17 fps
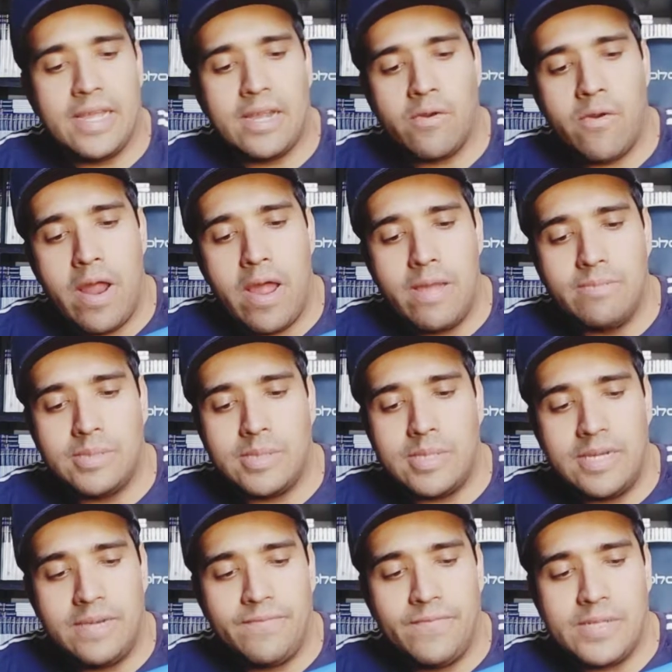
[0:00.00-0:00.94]
Crime Scene
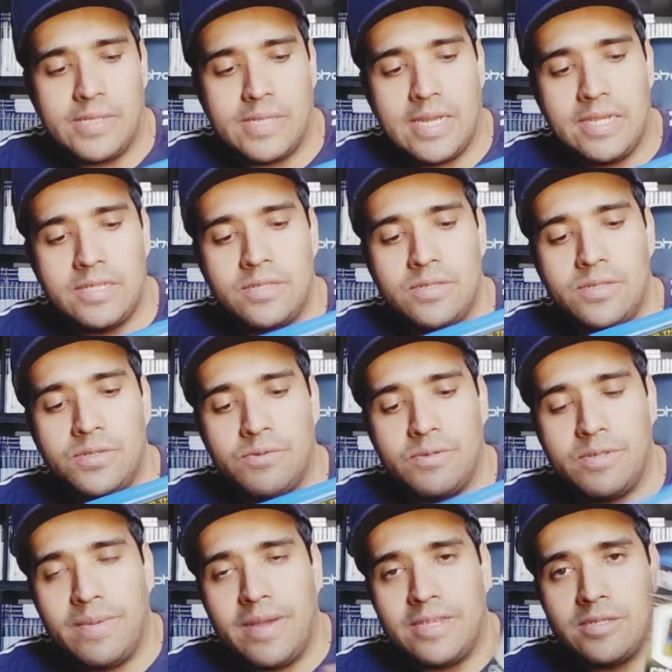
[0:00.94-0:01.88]
Investigation, Three
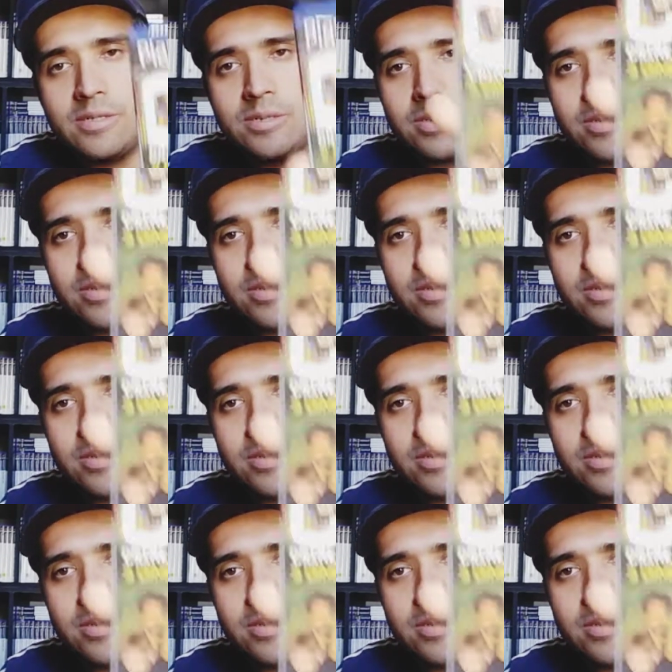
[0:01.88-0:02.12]
Dimensions